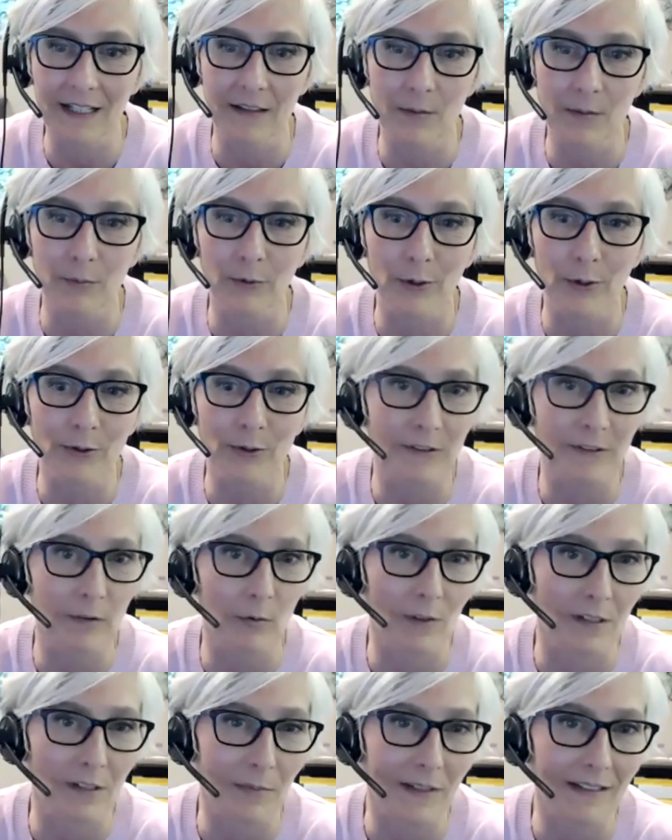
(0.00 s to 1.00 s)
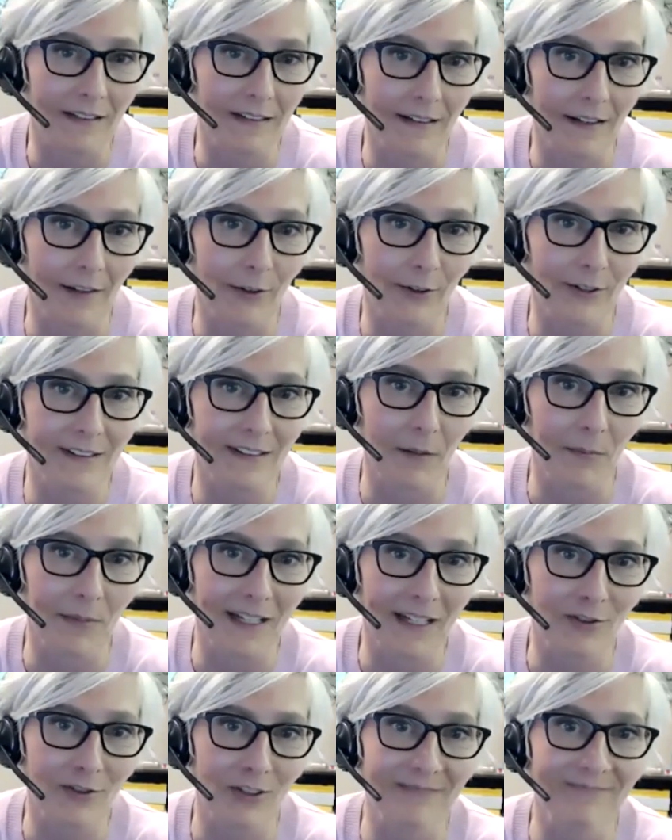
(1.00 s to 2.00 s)
and the broker is going to be a seller
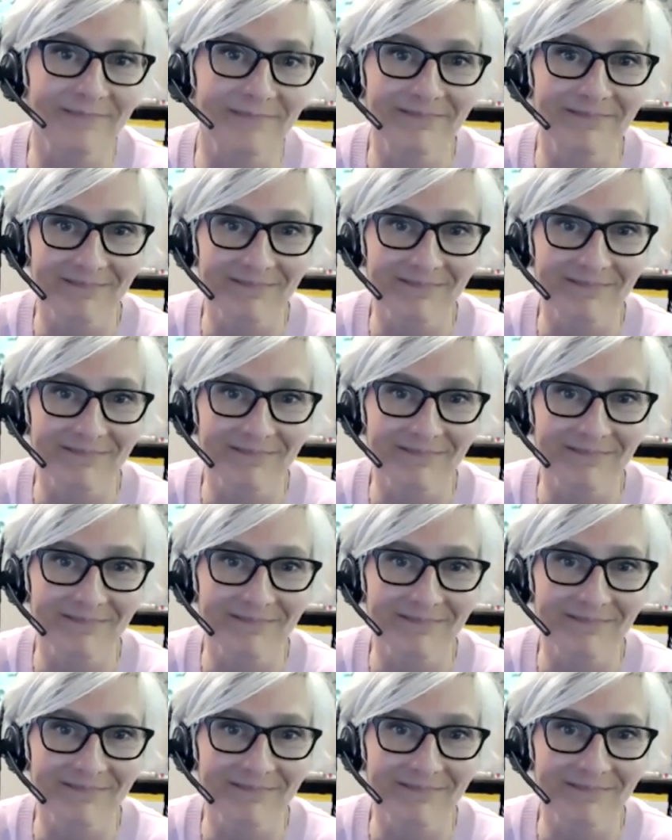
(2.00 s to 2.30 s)
subagent?